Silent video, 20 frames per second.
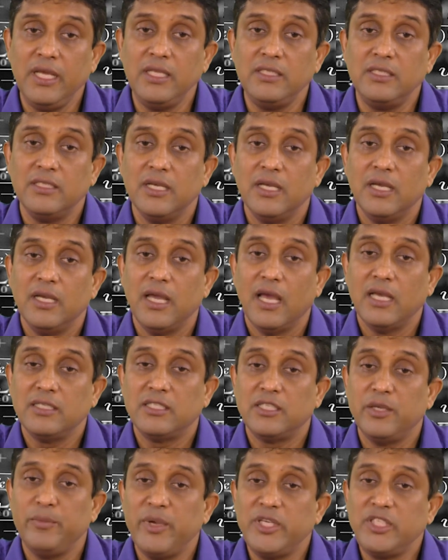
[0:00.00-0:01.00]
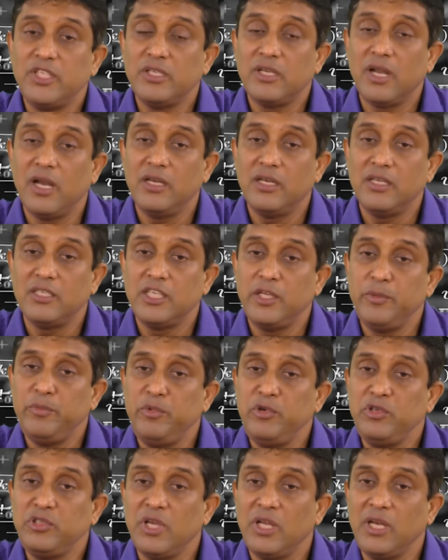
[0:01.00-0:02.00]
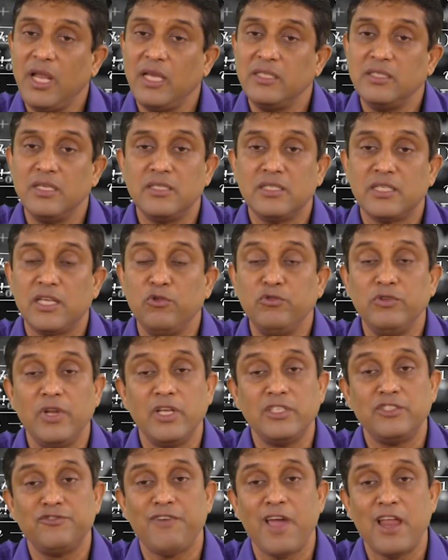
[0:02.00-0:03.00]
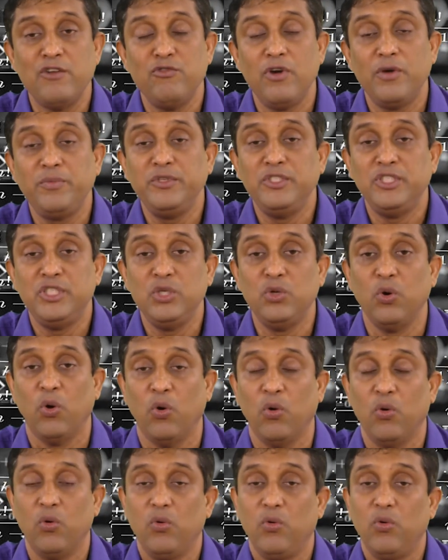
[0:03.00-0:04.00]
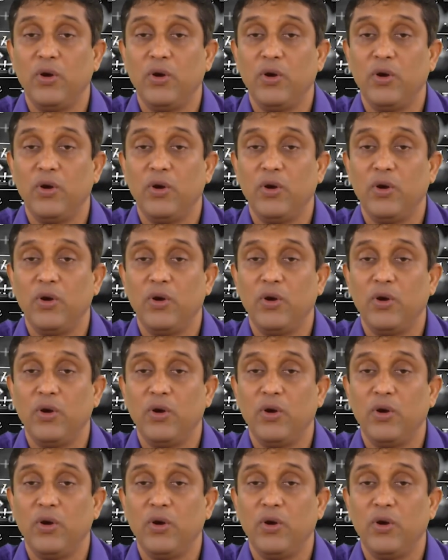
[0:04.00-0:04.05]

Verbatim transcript: is, a symmetrical distribution has a skewness value of 0.